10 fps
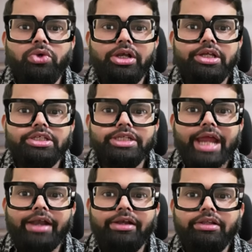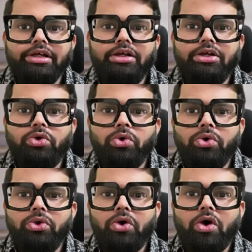to understand the
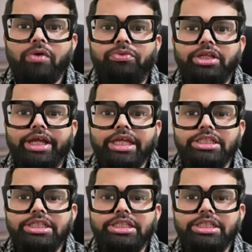core of the